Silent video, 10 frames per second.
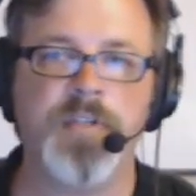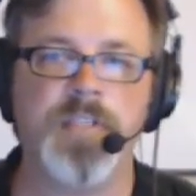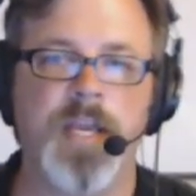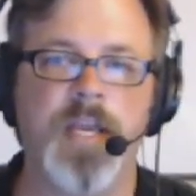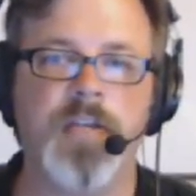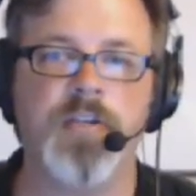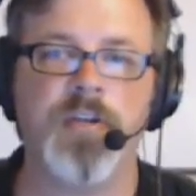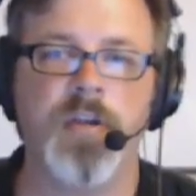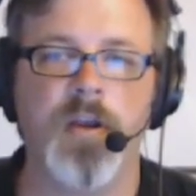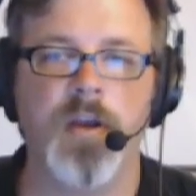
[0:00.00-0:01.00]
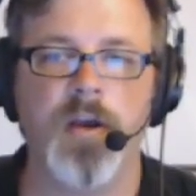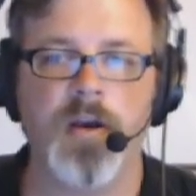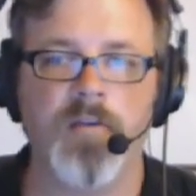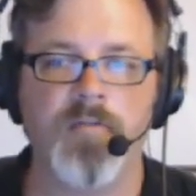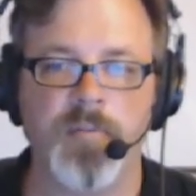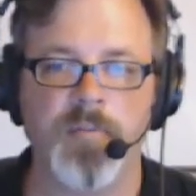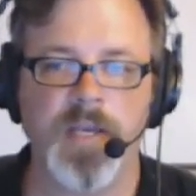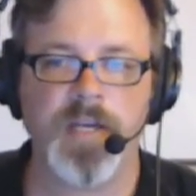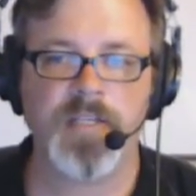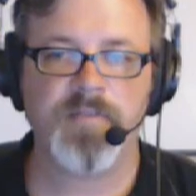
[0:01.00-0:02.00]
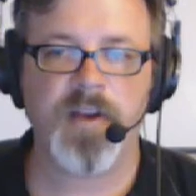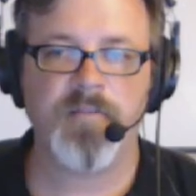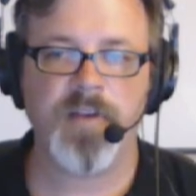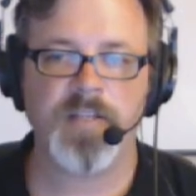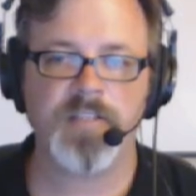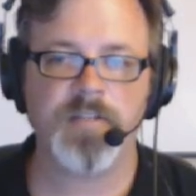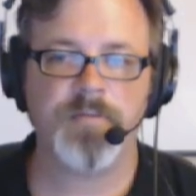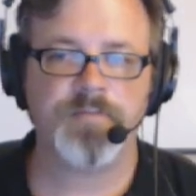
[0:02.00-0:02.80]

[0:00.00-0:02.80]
stage of the PX5S.